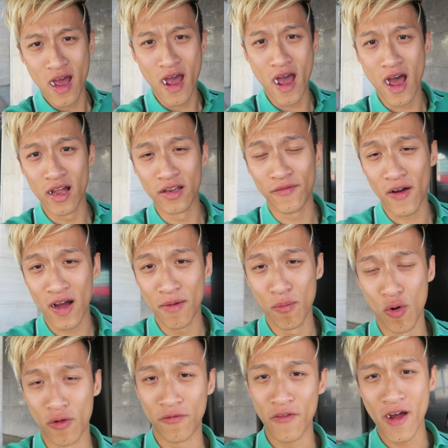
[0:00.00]
And if I have
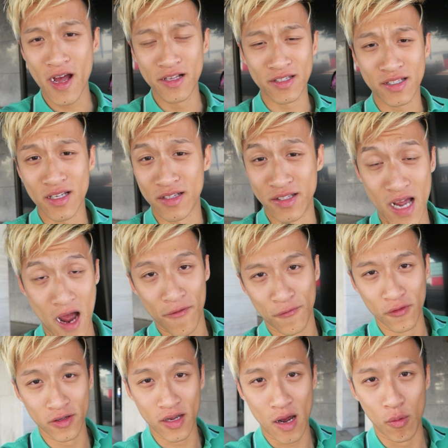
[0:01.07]
more fans, uh,
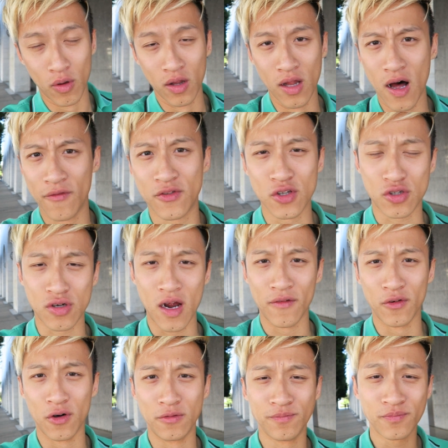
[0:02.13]
definitely I would love to
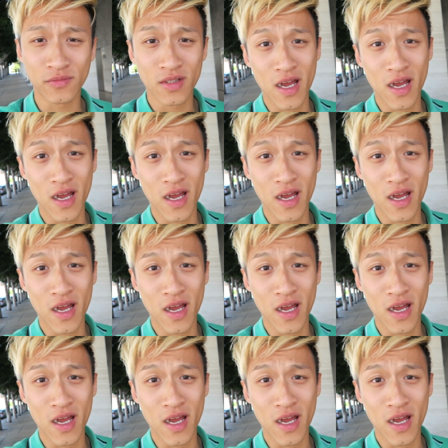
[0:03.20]
travel